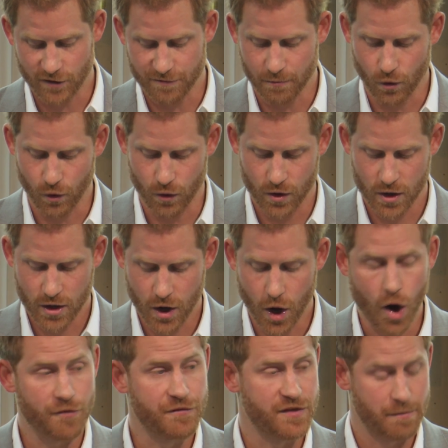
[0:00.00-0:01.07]
of more
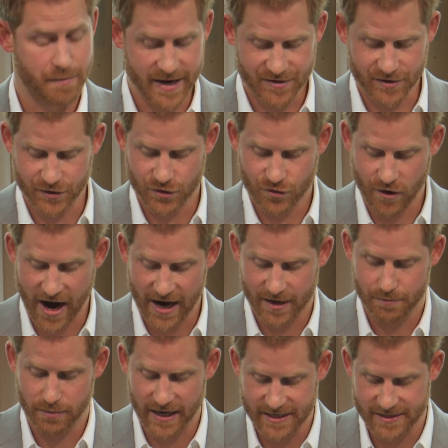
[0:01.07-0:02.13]

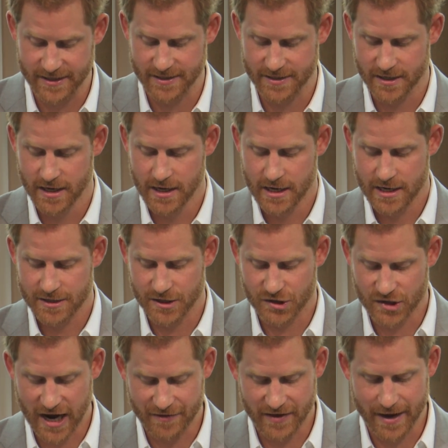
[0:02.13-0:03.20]
off-the-beaten-track places to
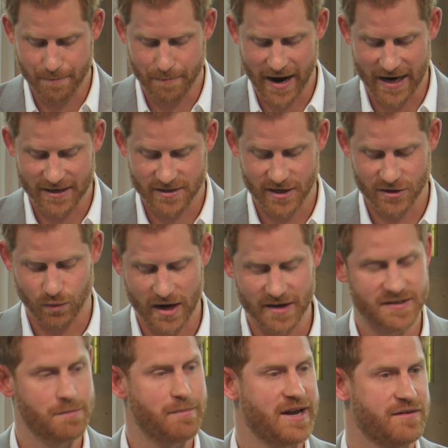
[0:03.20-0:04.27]
share the impact as well
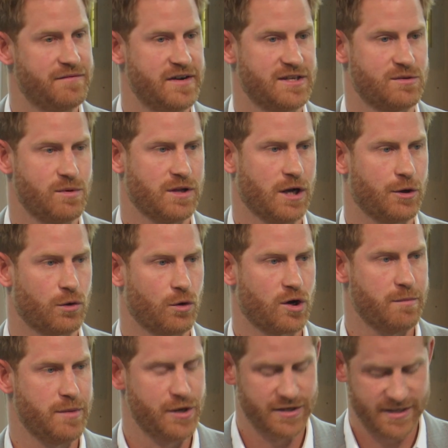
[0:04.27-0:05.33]
as the benefits with local
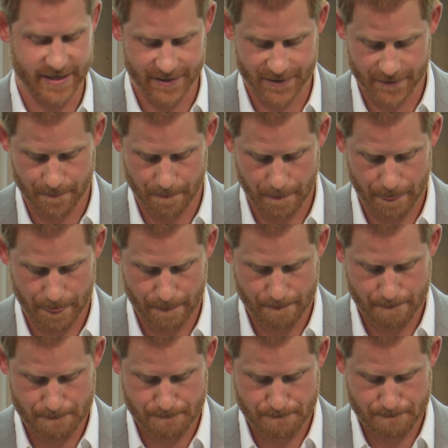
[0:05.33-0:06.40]
communities.
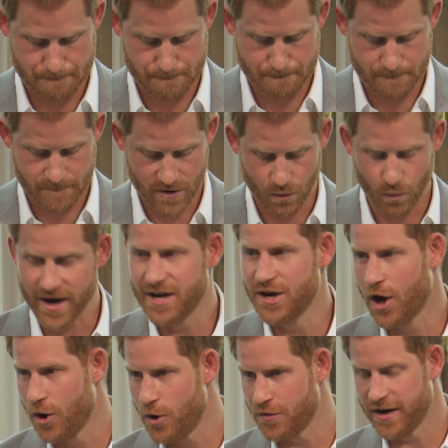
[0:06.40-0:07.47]
We
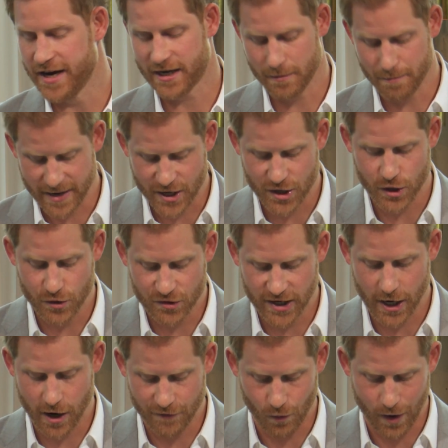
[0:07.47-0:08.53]
know that it can be
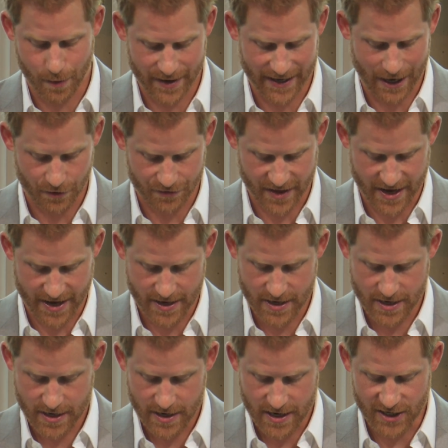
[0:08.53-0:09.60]
hugely overwhelming out there
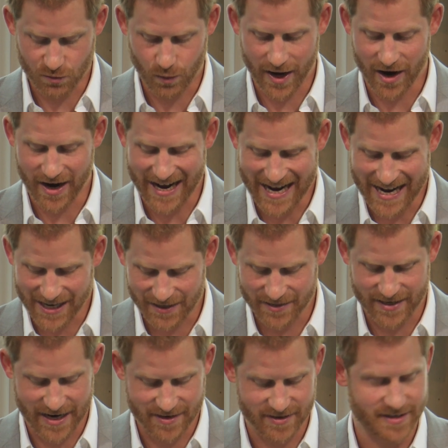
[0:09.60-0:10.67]
as we are
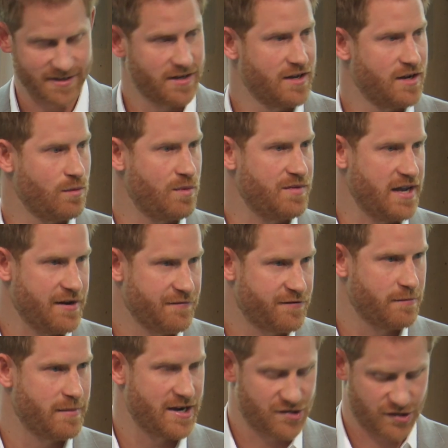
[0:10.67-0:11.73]
inundated with
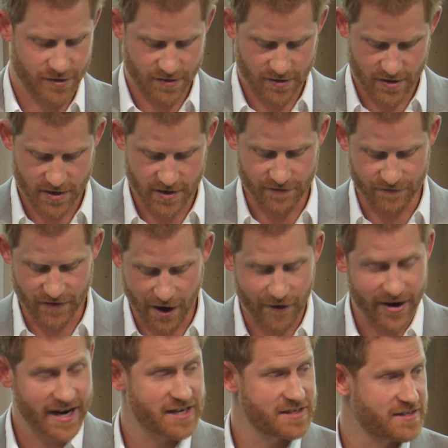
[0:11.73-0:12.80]
information,
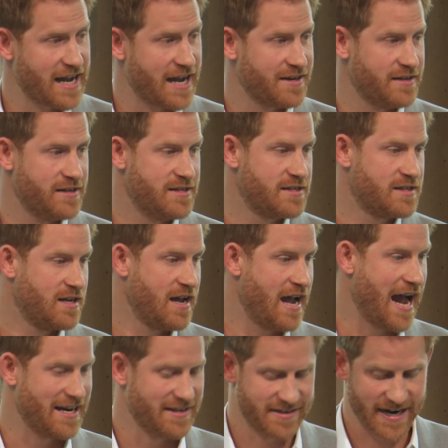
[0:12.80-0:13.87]
varying standards,
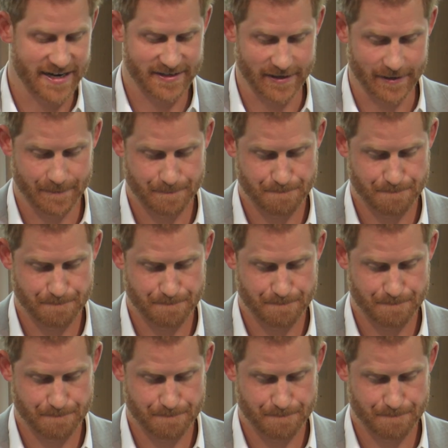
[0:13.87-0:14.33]
and data.